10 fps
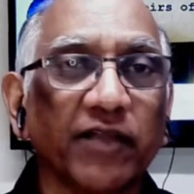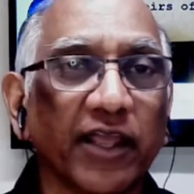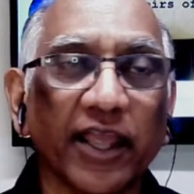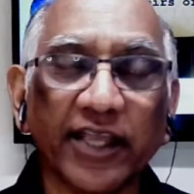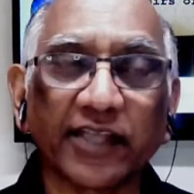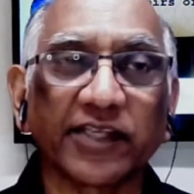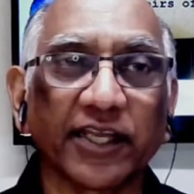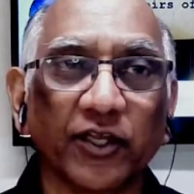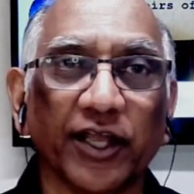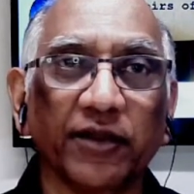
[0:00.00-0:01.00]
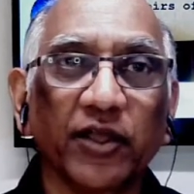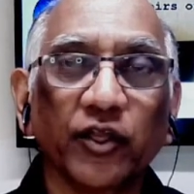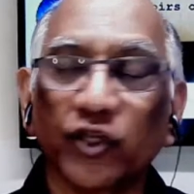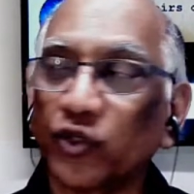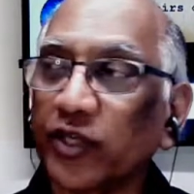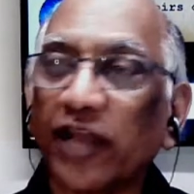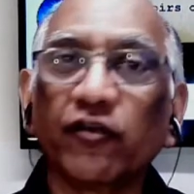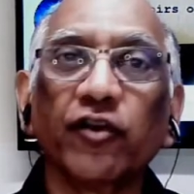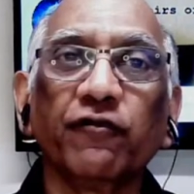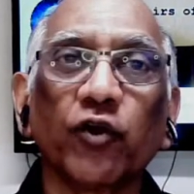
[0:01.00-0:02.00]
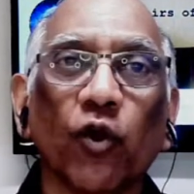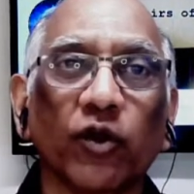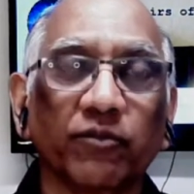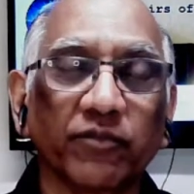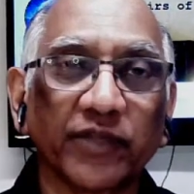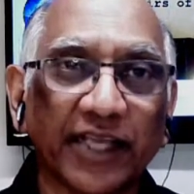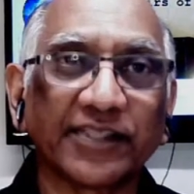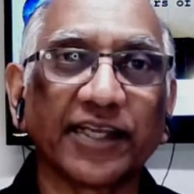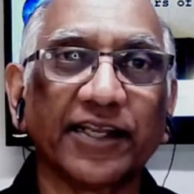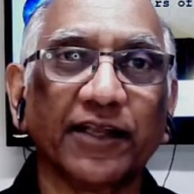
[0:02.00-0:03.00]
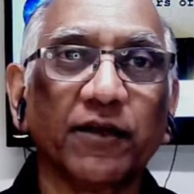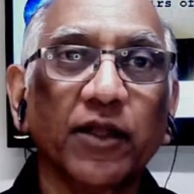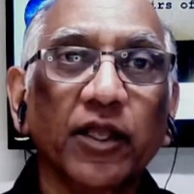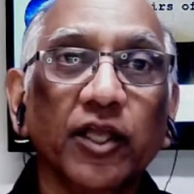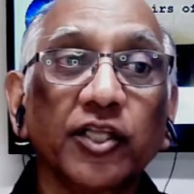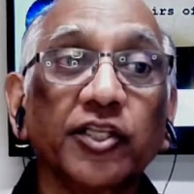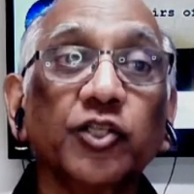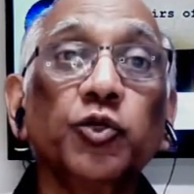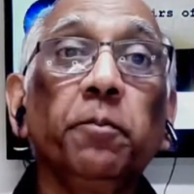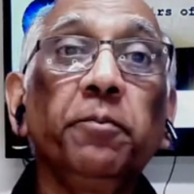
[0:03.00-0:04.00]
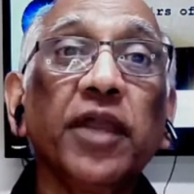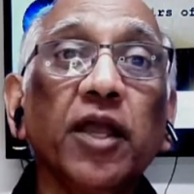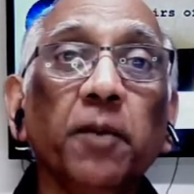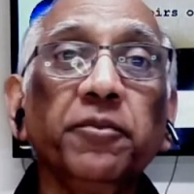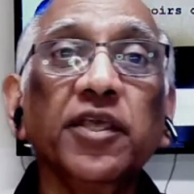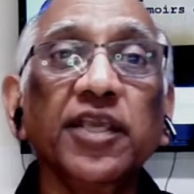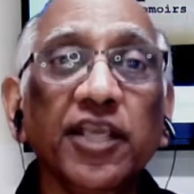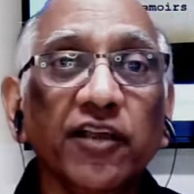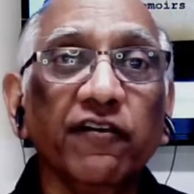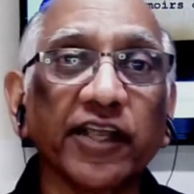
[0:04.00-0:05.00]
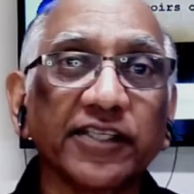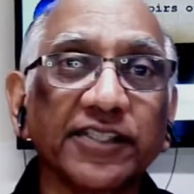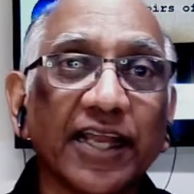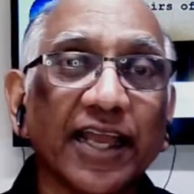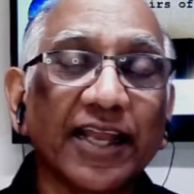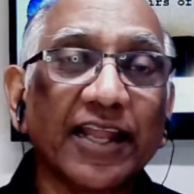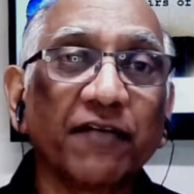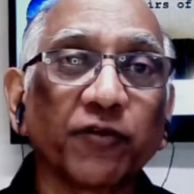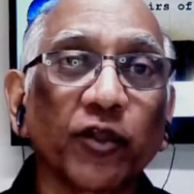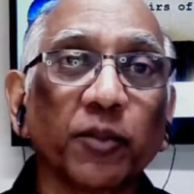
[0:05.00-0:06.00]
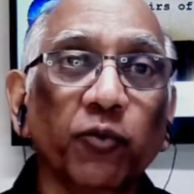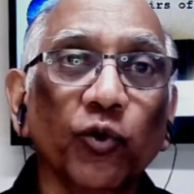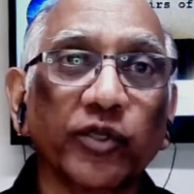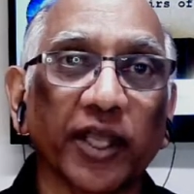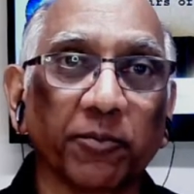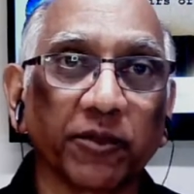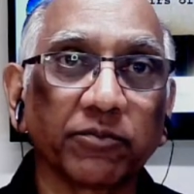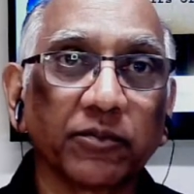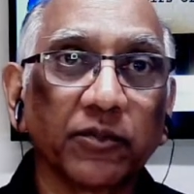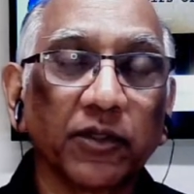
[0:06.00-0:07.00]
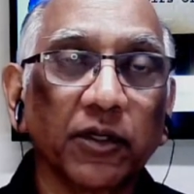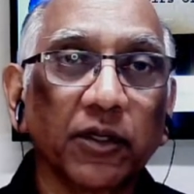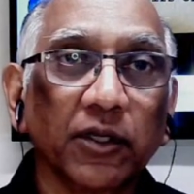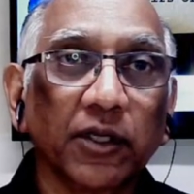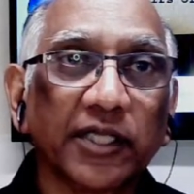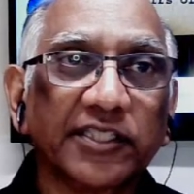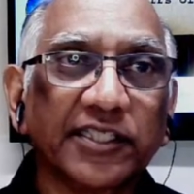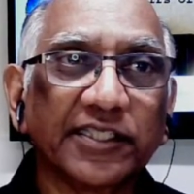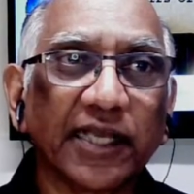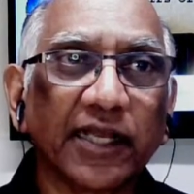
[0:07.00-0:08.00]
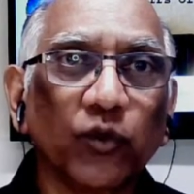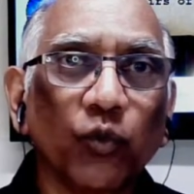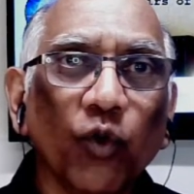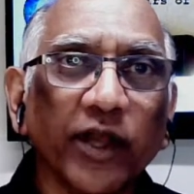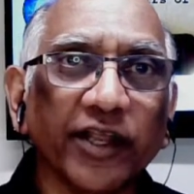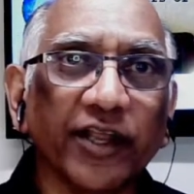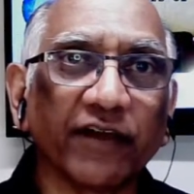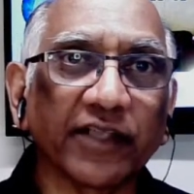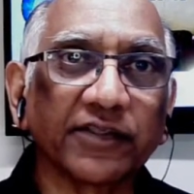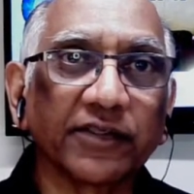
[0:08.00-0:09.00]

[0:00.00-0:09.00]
Yes, I did. Did you get rid of it all? Yes, I did. Did you pick up the earrings that I had left on the pool table? And she said, what earrings?